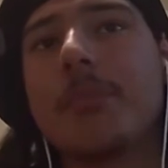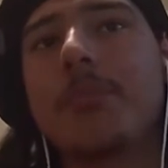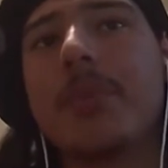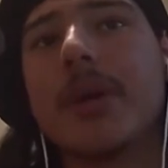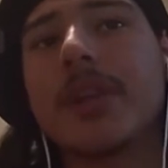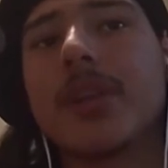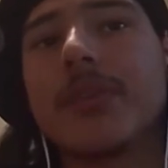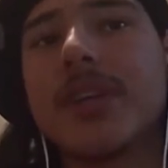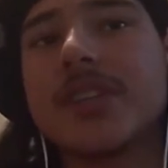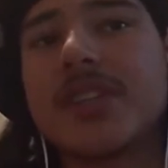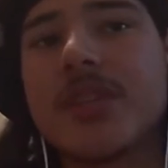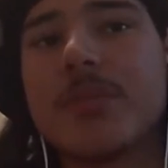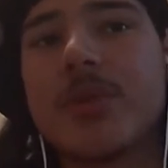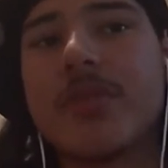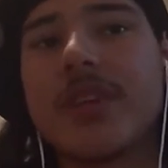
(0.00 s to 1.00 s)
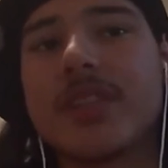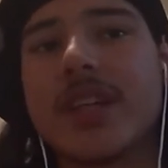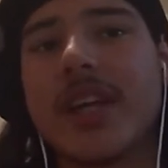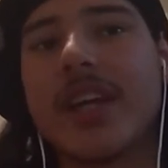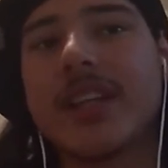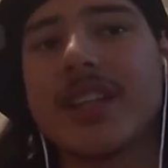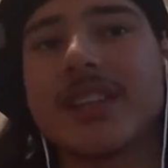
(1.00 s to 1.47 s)
But the rest of the movie, it's
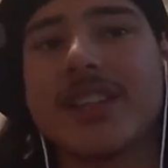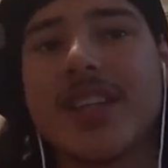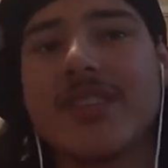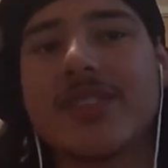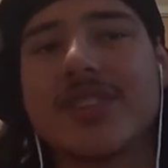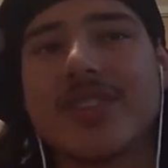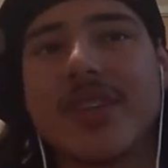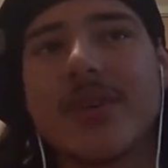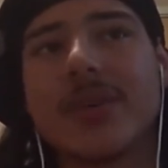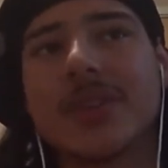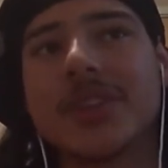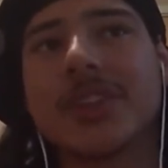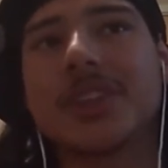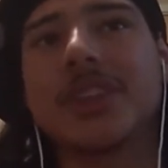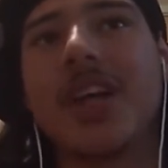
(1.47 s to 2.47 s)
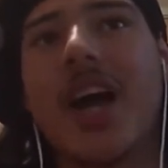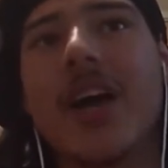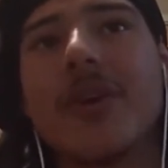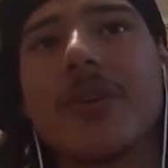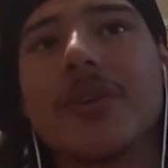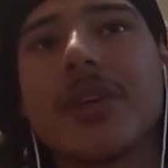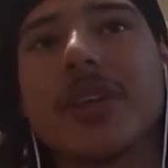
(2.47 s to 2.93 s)
like, it just seems so
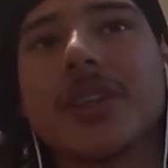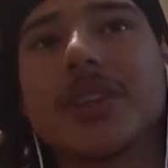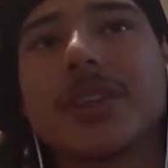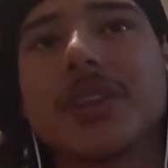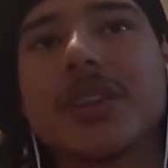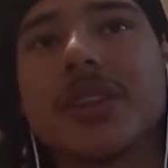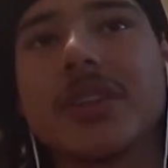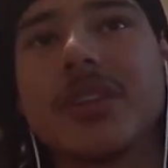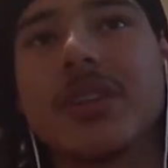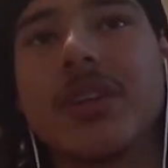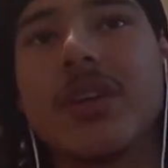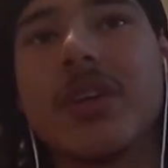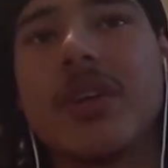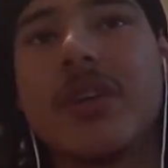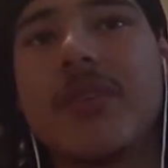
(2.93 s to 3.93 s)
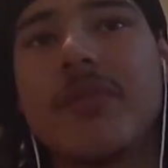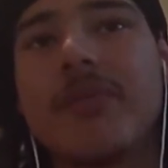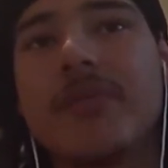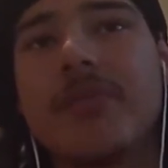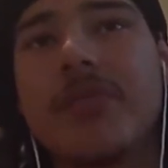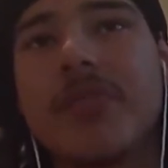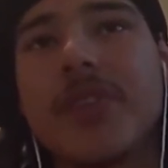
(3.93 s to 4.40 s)
childish.
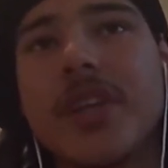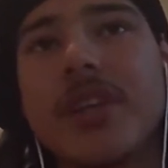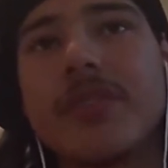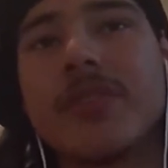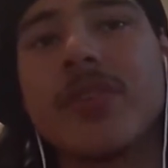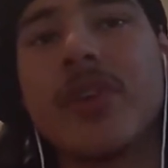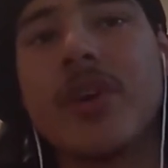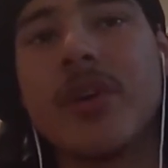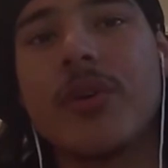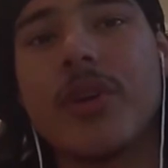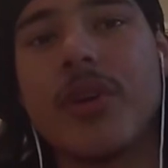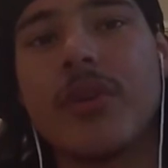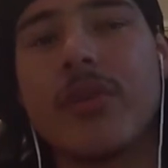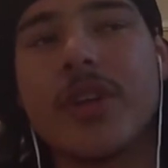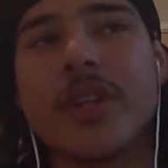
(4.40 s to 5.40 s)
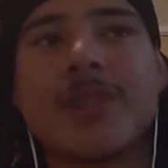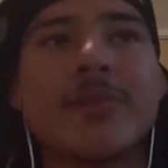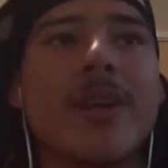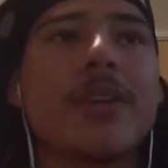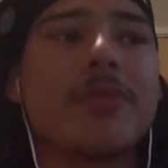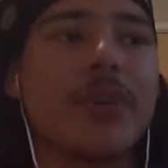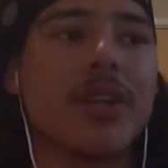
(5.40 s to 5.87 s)
Even though, it's
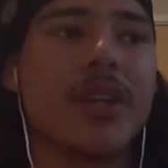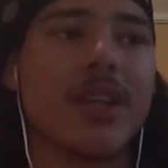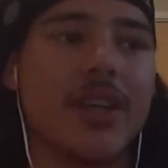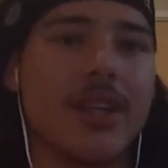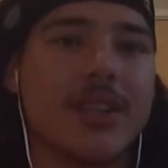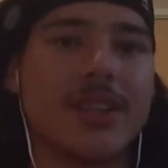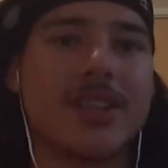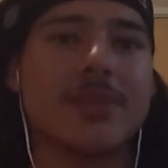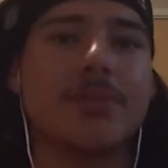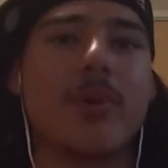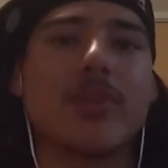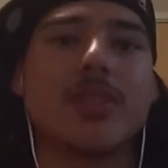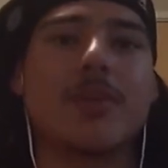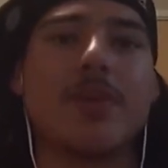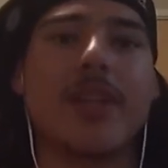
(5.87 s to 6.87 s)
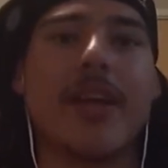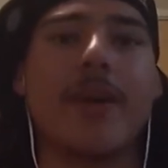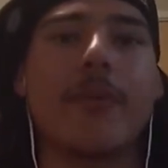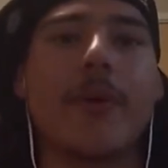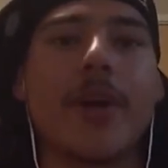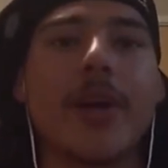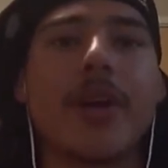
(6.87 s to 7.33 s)
made for kids, it's supposed to be that
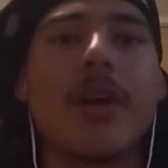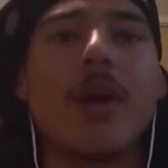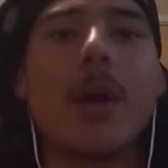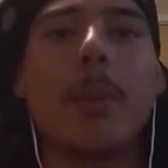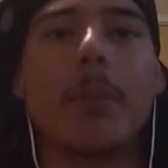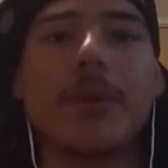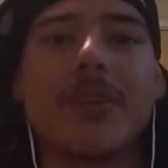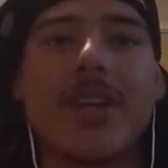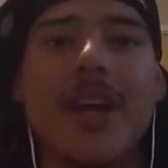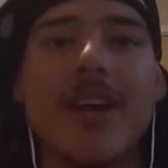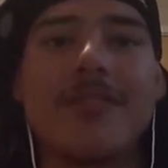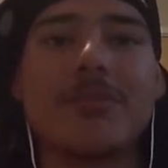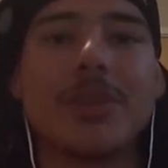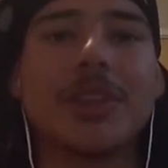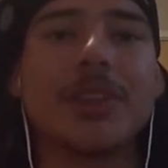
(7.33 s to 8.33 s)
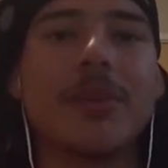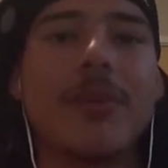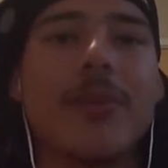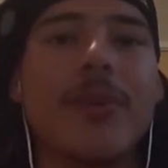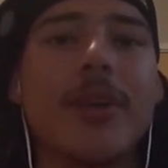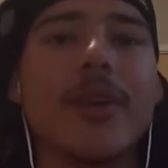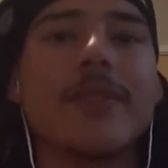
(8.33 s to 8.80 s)
way, but they have mature
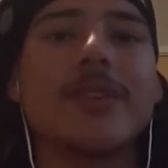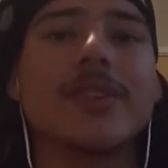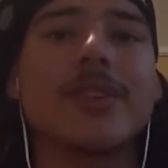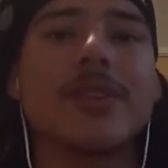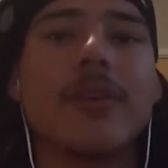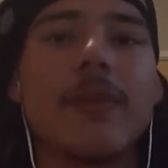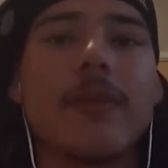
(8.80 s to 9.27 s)
themes.